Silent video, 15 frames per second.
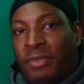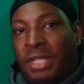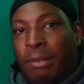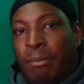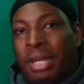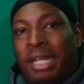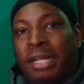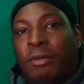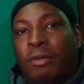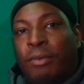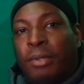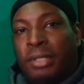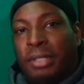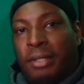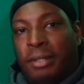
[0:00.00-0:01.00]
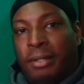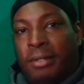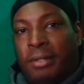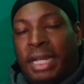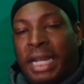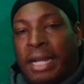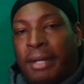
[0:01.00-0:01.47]
Making them work
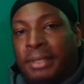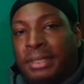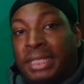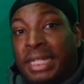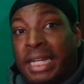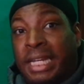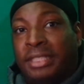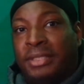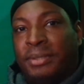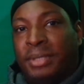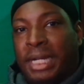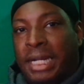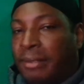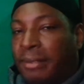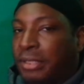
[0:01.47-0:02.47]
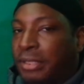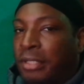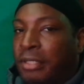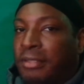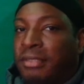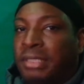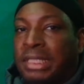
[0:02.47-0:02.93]
long hours, extra hours,
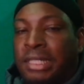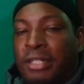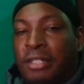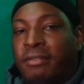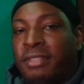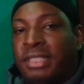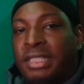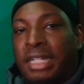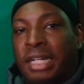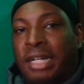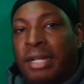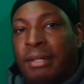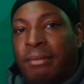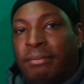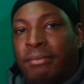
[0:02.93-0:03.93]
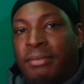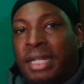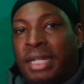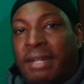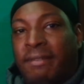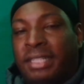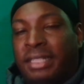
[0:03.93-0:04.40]
overtime.
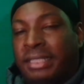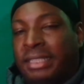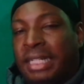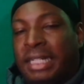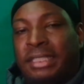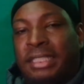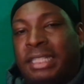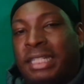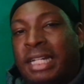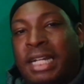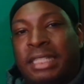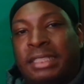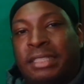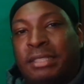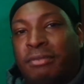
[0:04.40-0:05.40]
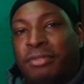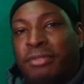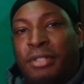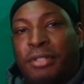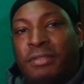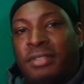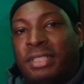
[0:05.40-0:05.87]
Have the audacity to ask them for
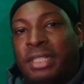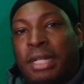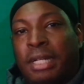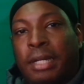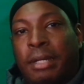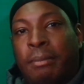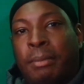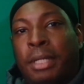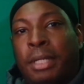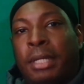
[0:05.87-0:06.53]
overtime.